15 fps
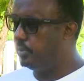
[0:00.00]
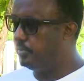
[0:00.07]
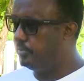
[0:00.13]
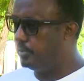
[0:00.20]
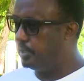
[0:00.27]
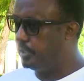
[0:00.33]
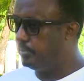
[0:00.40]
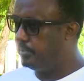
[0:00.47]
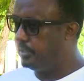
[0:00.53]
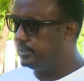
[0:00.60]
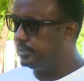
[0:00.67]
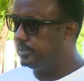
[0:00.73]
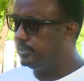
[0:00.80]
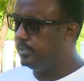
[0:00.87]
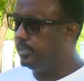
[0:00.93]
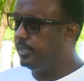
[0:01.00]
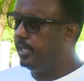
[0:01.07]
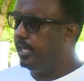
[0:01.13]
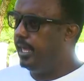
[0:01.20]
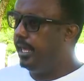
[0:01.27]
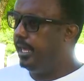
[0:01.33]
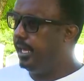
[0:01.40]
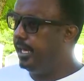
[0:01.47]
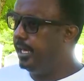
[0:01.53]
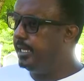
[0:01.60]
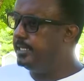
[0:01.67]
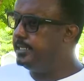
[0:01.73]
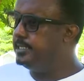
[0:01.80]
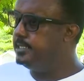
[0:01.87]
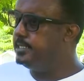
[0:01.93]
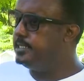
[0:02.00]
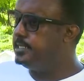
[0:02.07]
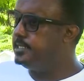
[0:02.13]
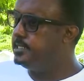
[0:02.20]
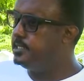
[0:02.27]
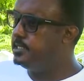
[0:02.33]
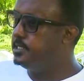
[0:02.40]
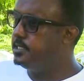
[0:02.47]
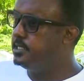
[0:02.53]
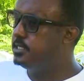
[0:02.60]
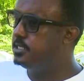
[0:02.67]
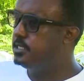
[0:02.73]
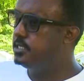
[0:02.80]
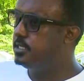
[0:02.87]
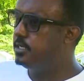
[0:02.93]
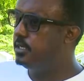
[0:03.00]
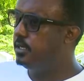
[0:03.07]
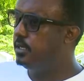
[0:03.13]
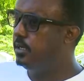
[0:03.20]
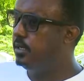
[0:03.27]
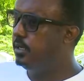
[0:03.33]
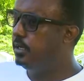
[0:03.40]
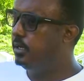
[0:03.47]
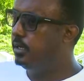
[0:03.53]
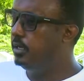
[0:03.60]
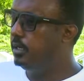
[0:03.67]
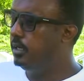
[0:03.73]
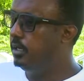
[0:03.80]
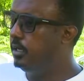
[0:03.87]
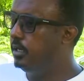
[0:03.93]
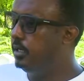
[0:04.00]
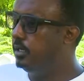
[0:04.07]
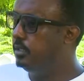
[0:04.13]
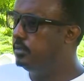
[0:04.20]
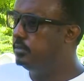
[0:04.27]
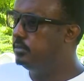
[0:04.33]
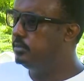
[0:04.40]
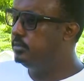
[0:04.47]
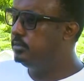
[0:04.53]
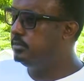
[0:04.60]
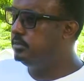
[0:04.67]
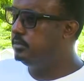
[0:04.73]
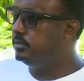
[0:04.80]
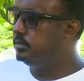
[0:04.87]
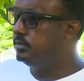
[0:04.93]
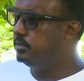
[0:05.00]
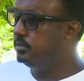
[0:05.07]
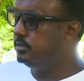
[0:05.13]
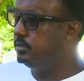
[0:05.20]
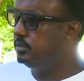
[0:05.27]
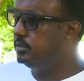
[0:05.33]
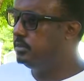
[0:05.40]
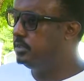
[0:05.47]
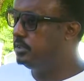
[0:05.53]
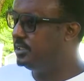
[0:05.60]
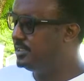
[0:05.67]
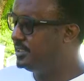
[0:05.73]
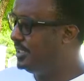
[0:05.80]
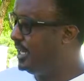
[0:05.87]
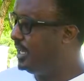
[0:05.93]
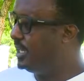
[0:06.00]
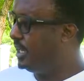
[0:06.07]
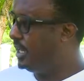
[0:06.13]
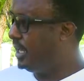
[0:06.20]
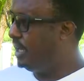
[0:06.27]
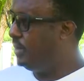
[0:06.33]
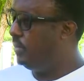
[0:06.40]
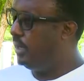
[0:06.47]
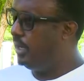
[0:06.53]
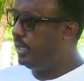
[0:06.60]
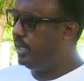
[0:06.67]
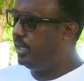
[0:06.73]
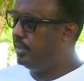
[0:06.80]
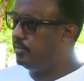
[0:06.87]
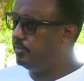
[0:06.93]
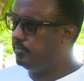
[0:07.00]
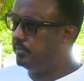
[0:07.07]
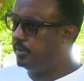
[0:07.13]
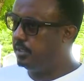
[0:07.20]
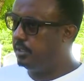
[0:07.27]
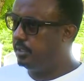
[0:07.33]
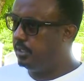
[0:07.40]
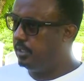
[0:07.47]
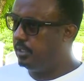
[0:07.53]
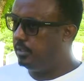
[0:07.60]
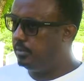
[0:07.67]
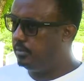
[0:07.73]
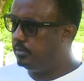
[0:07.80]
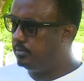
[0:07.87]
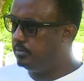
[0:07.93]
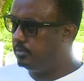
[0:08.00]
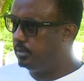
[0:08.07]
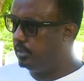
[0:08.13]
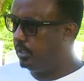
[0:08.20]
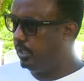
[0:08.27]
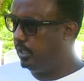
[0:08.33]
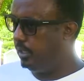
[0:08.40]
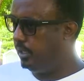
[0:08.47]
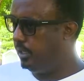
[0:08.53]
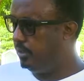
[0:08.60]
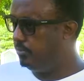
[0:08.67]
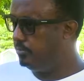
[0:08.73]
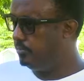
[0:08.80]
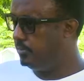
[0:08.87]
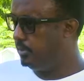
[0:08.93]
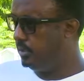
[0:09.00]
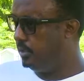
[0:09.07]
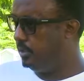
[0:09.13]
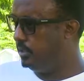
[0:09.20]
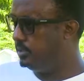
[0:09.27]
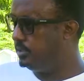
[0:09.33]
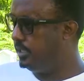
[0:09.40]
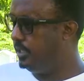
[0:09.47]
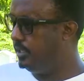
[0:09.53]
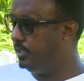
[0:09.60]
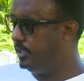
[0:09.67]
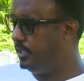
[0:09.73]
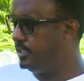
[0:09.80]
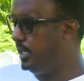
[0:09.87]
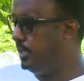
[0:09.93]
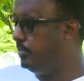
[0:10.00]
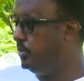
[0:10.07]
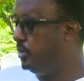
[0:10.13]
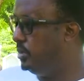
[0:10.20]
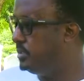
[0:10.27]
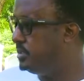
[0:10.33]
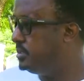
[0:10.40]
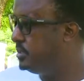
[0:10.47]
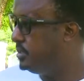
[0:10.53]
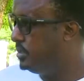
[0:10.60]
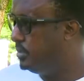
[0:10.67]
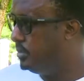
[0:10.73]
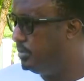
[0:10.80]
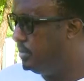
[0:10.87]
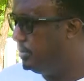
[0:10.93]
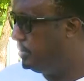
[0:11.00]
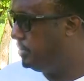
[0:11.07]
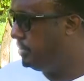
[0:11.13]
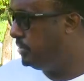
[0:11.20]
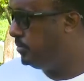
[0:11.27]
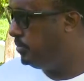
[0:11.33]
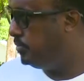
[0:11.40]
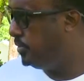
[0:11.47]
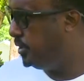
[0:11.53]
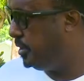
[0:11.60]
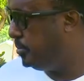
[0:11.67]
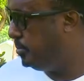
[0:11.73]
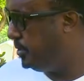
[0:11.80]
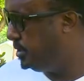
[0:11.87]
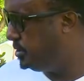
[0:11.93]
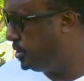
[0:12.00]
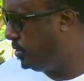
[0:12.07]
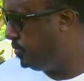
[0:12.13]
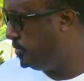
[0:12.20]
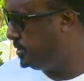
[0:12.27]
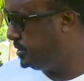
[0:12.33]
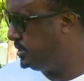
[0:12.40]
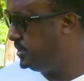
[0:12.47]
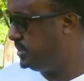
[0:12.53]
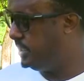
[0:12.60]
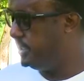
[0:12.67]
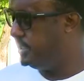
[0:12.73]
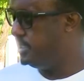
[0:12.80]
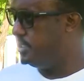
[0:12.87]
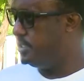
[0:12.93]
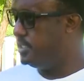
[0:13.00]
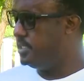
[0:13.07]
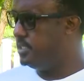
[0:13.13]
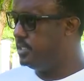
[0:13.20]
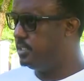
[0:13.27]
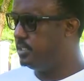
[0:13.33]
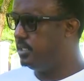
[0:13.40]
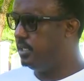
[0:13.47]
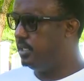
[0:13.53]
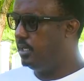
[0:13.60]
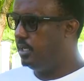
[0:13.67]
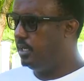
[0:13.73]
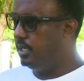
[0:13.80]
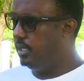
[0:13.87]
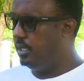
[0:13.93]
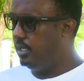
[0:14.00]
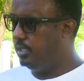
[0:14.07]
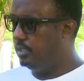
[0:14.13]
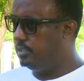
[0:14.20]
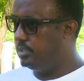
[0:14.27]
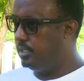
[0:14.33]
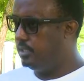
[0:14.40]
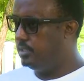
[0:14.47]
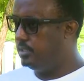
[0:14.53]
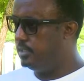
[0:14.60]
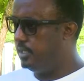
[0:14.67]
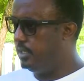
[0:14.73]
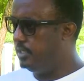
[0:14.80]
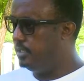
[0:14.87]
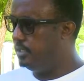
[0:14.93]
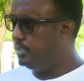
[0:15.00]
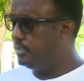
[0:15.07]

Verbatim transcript: one for that matter. And uh, just like how I have, uh, I have uh, said that I'm not very much conversant and and, and, and